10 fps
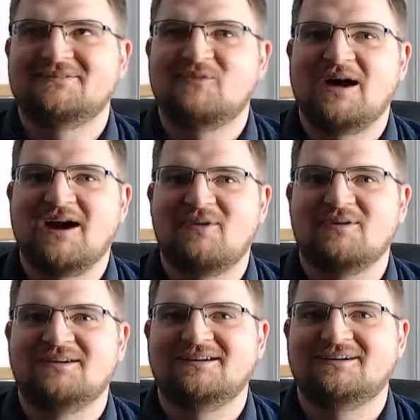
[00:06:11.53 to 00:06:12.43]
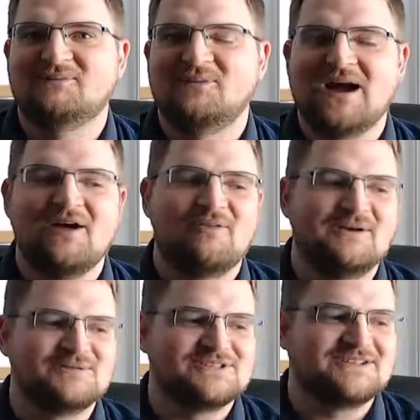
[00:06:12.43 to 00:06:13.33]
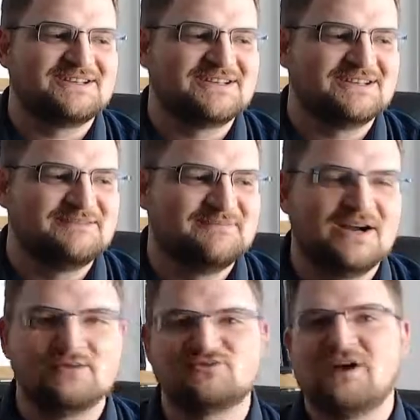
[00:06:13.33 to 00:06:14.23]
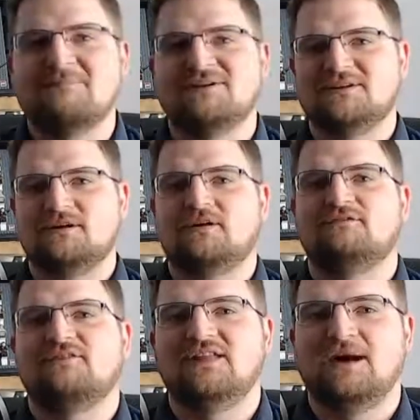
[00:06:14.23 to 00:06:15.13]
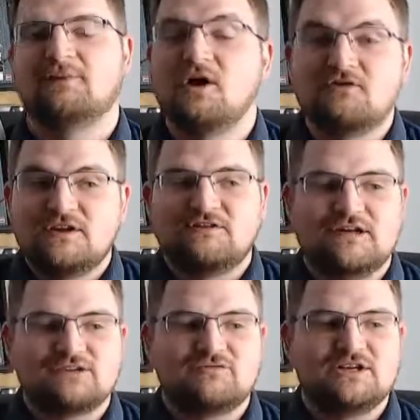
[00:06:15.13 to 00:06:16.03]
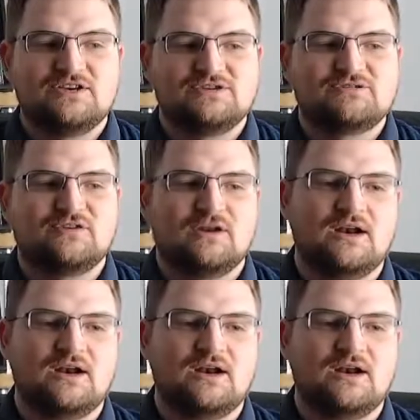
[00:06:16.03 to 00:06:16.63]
wow, that was like I was rambling a lot for that. But hopefully you found it really useful.